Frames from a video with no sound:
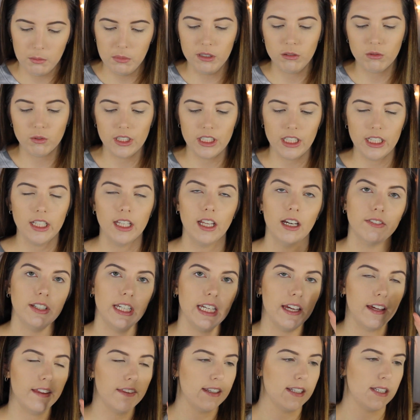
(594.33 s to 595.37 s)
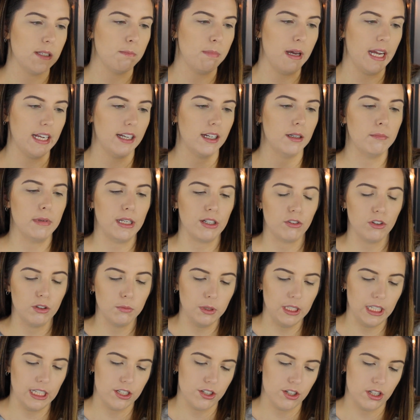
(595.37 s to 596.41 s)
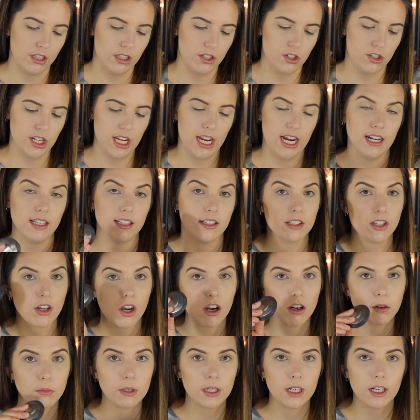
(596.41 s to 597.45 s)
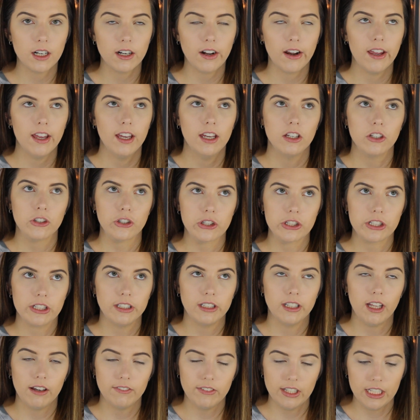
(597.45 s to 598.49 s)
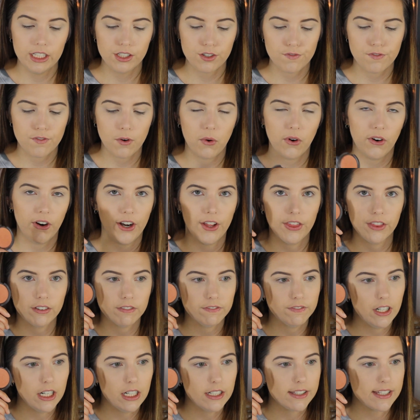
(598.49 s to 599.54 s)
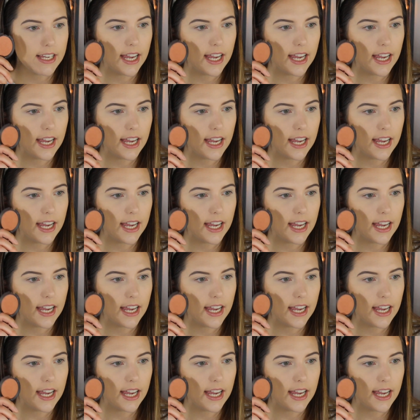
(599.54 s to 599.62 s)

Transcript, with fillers: I've been really loving this Becca Mineral Blush in the shade Songbird. Just love it for the fall